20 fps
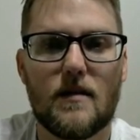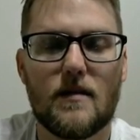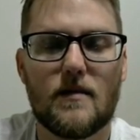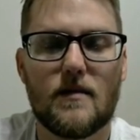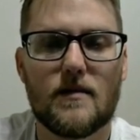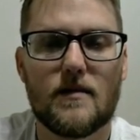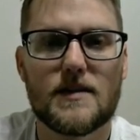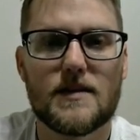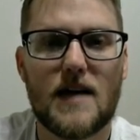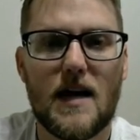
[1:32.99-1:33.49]

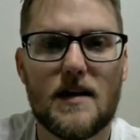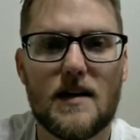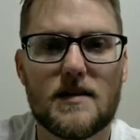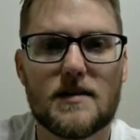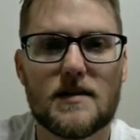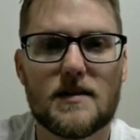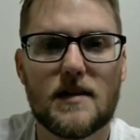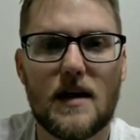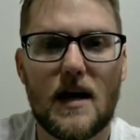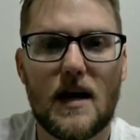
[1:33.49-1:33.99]
sets,
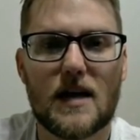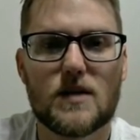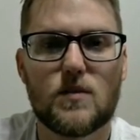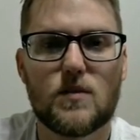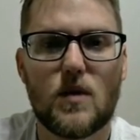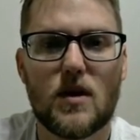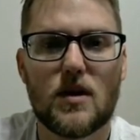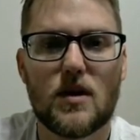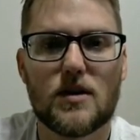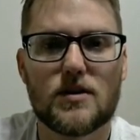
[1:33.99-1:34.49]
as
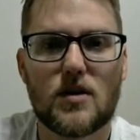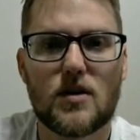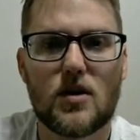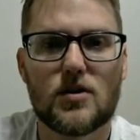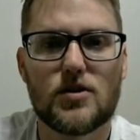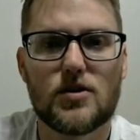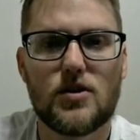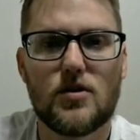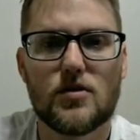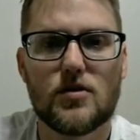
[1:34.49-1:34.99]
well as our
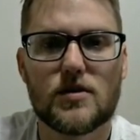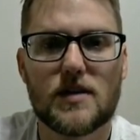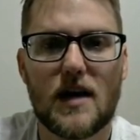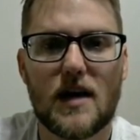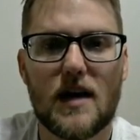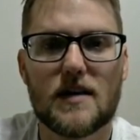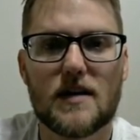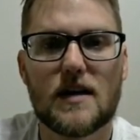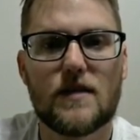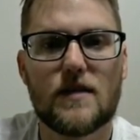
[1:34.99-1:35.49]
shooter
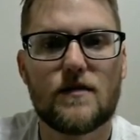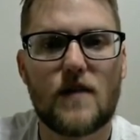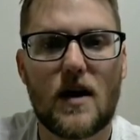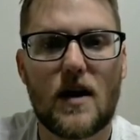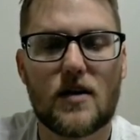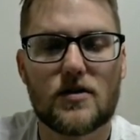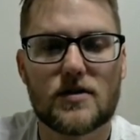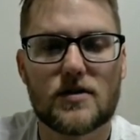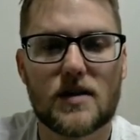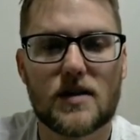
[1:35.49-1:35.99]
sets and
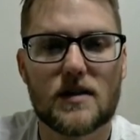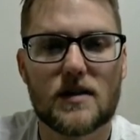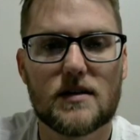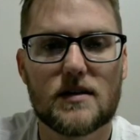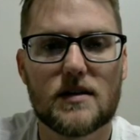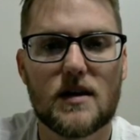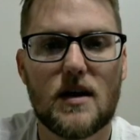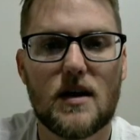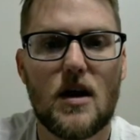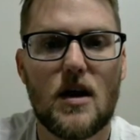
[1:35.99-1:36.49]
fighter sets.
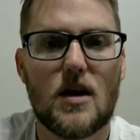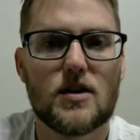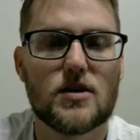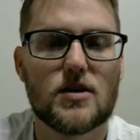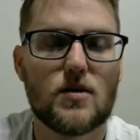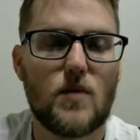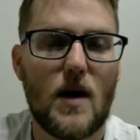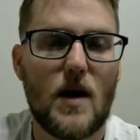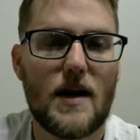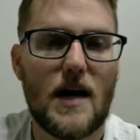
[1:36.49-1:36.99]
So
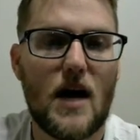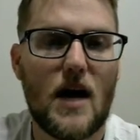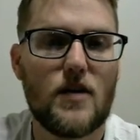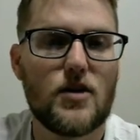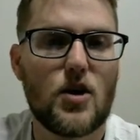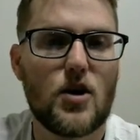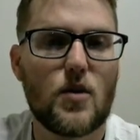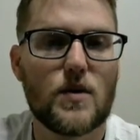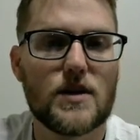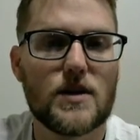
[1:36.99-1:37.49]
right now the
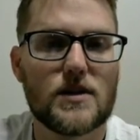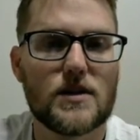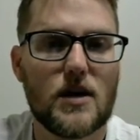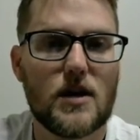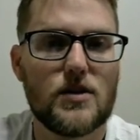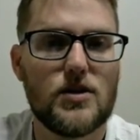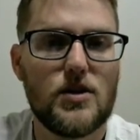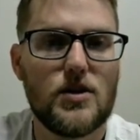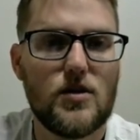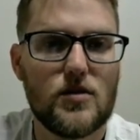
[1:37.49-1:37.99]
only one that's
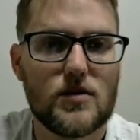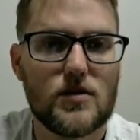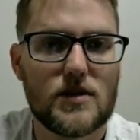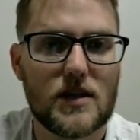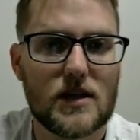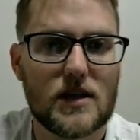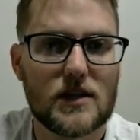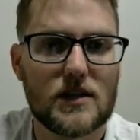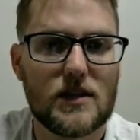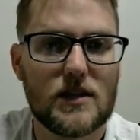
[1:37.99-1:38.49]
unused
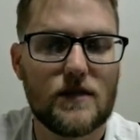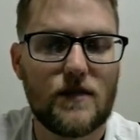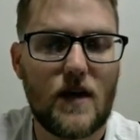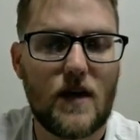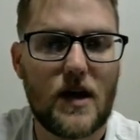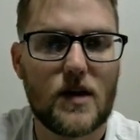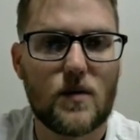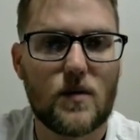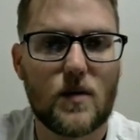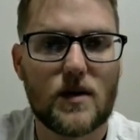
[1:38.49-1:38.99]
is the
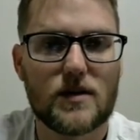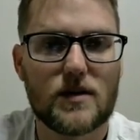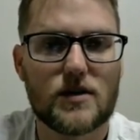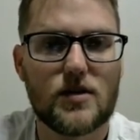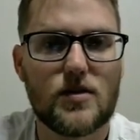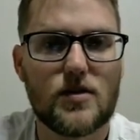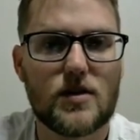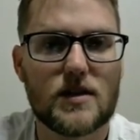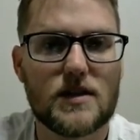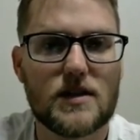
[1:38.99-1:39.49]
fighter one. So
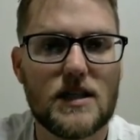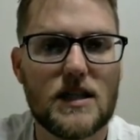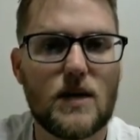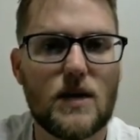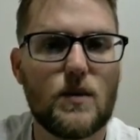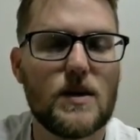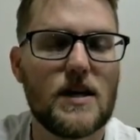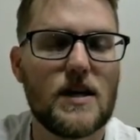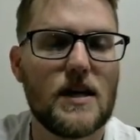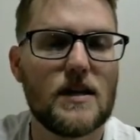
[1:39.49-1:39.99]
you can see that
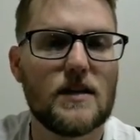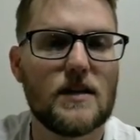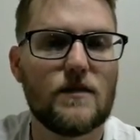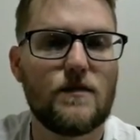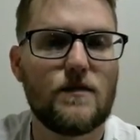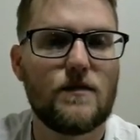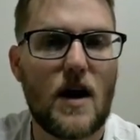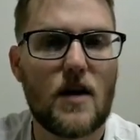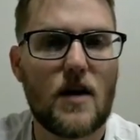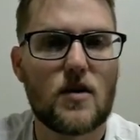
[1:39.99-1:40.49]
we need the
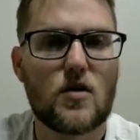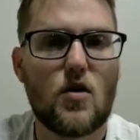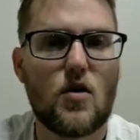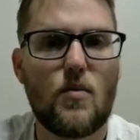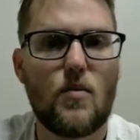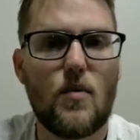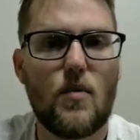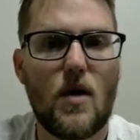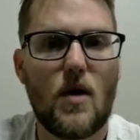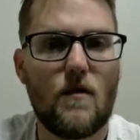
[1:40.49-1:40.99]
fighter gold
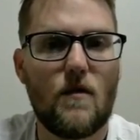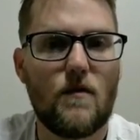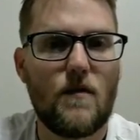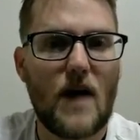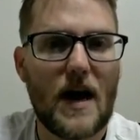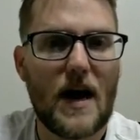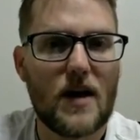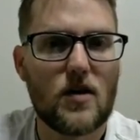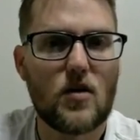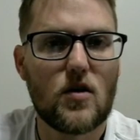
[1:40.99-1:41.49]

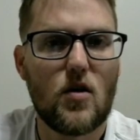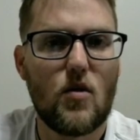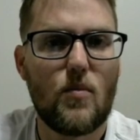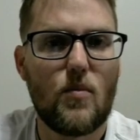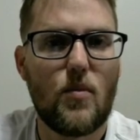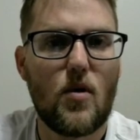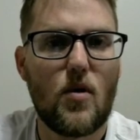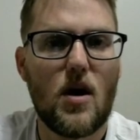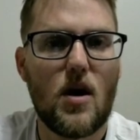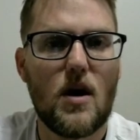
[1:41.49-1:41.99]

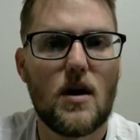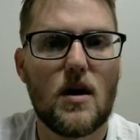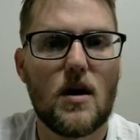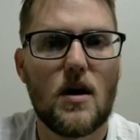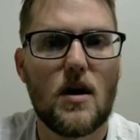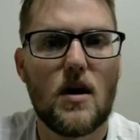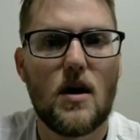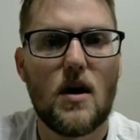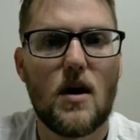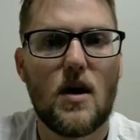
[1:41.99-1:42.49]
part.
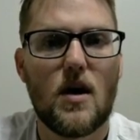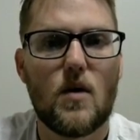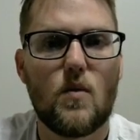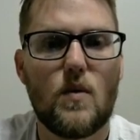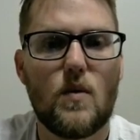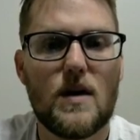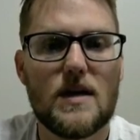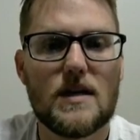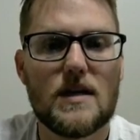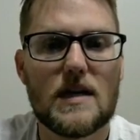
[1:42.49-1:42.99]

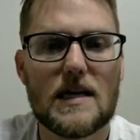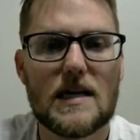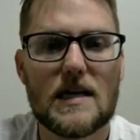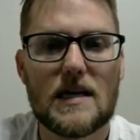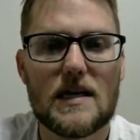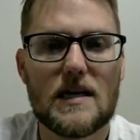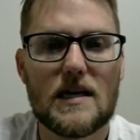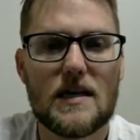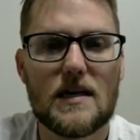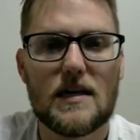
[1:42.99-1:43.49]
We
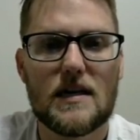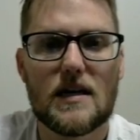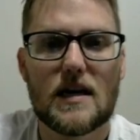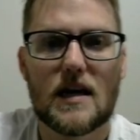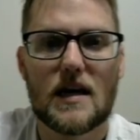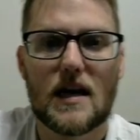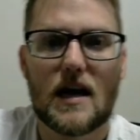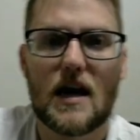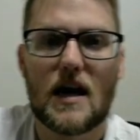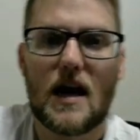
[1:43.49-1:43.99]
need
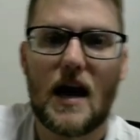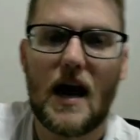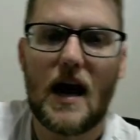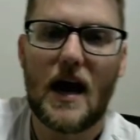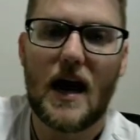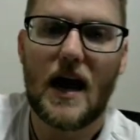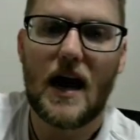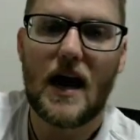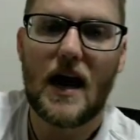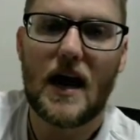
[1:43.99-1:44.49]

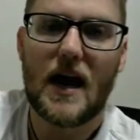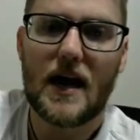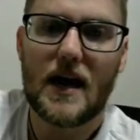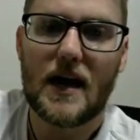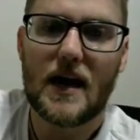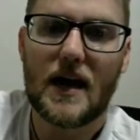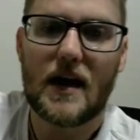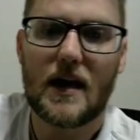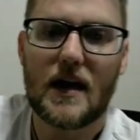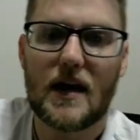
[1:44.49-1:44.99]

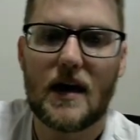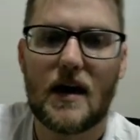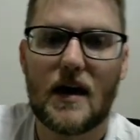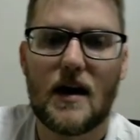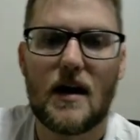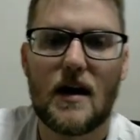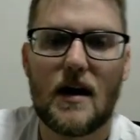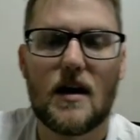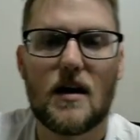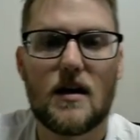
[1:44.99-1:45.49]
a
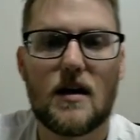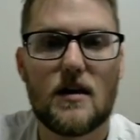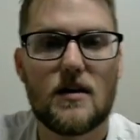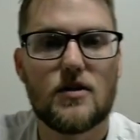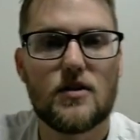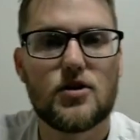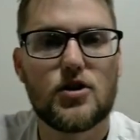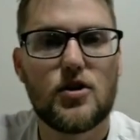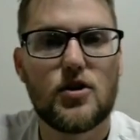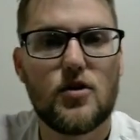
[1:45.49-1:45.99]

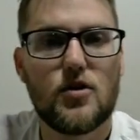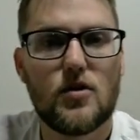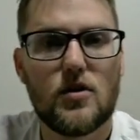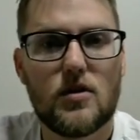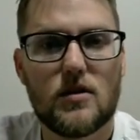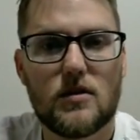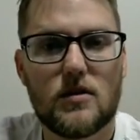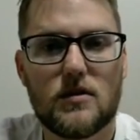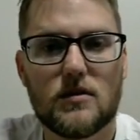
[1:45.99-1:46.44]
shooter